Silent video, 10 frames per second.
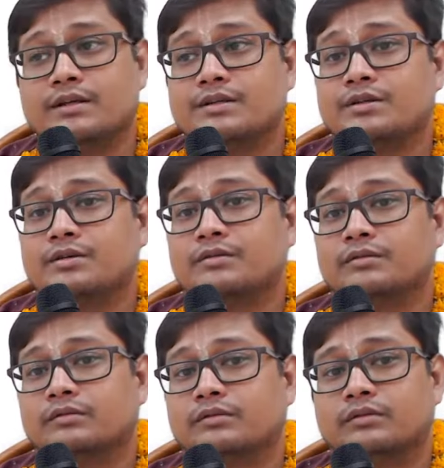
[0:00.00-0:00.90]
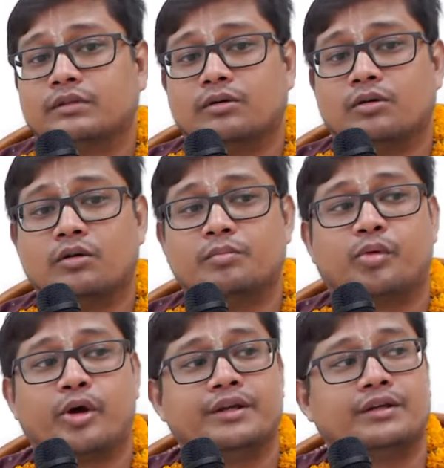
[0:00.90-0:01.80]
So the whole
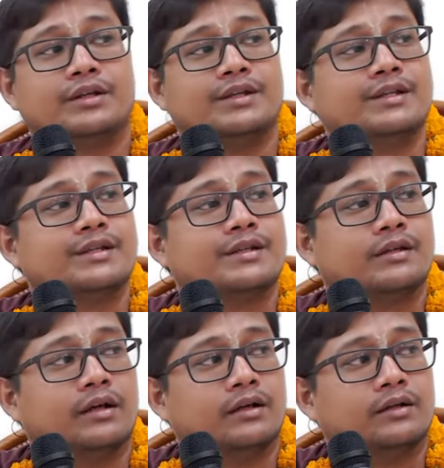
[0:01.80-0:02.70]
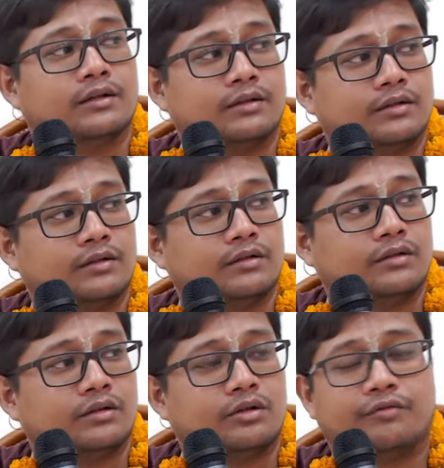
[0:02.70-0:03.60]
point is
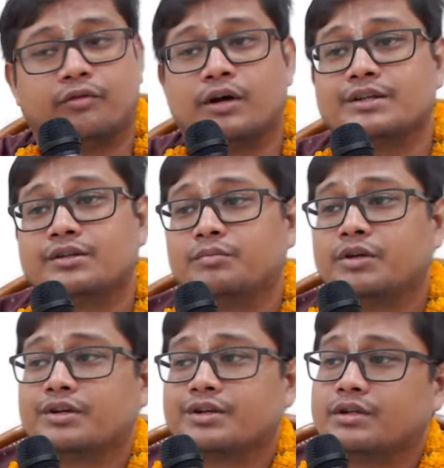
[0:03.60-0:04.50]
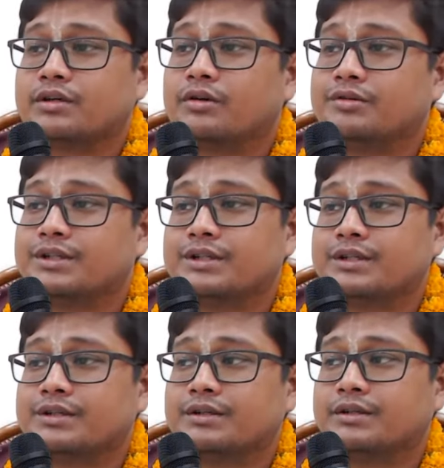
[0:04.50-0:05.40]
for us to be Krishna
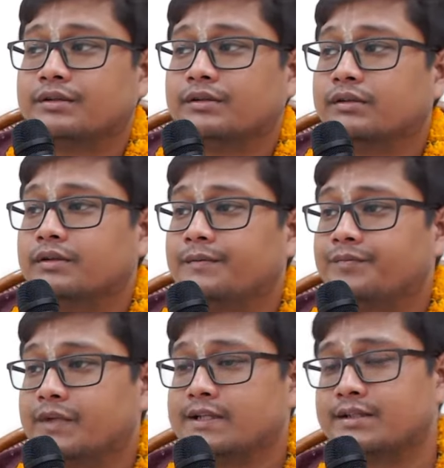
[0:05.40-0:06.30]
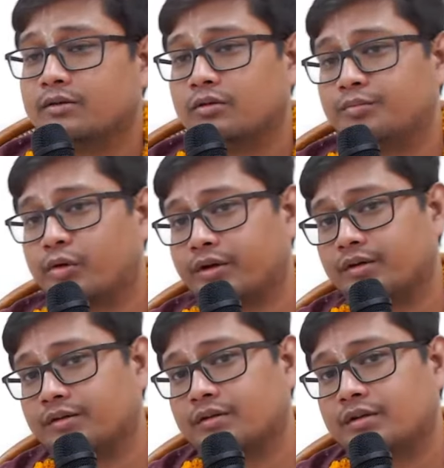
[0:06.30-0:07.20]
conscious. That's the whole point.
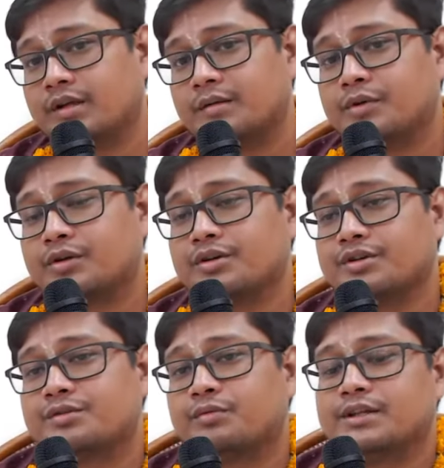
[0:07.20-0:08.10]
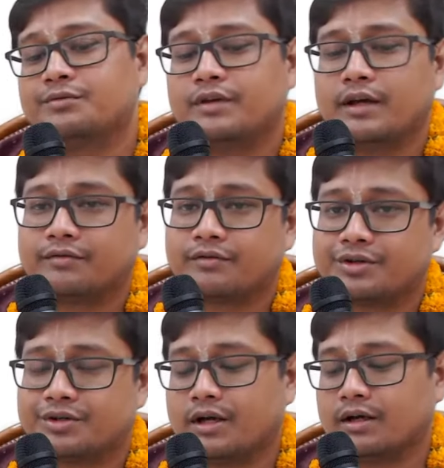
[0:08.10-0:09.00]
Because once we have
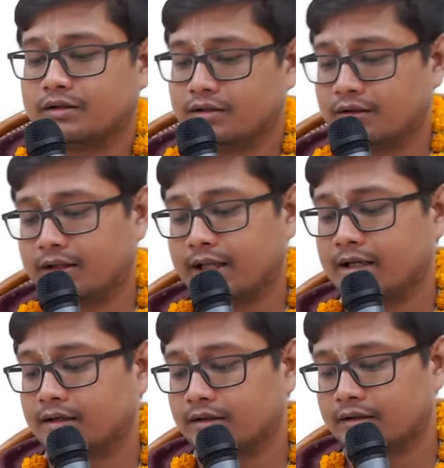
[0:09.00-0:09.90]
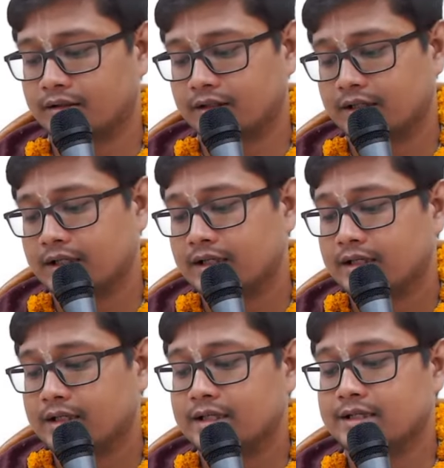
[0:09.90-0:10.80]
Krishna, then
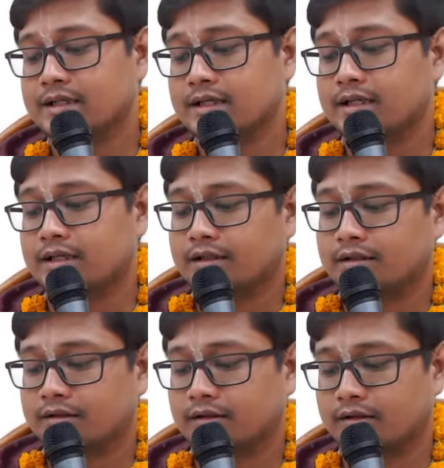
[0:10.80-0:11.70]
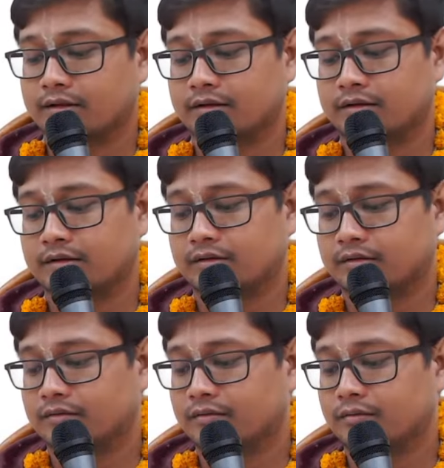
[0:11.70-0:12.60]
easily
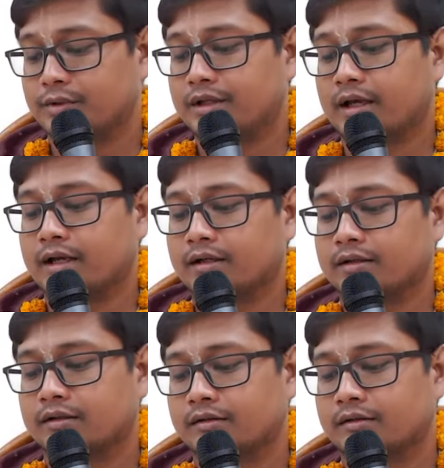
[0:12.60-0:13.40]
we can